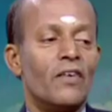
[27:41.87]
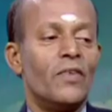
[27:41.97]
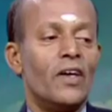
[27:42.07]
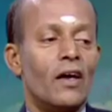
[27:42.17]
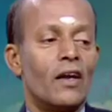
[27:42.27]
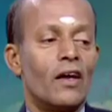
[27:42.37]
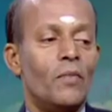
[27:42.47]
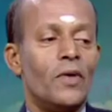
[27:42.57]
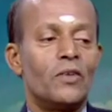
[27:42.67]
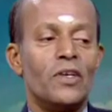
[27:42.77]
we are
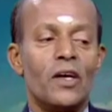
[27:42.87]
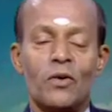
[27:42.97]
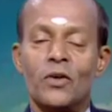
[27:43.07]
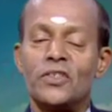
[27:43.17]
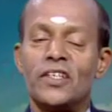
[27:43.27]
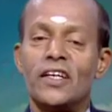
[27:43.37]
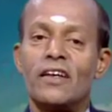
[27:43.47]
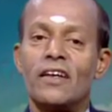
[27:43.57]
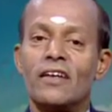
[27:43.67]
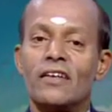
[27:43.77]
coming to a
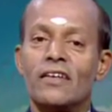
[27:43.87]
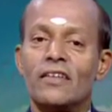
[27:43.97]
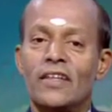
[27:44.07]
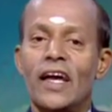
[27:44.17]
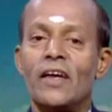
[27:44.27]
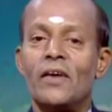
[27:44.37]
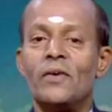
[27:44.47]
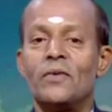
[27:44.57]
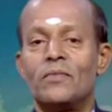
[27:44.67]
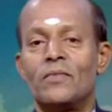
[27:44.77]
closure. Thank
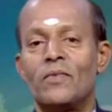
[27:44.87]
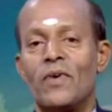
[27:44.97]
you.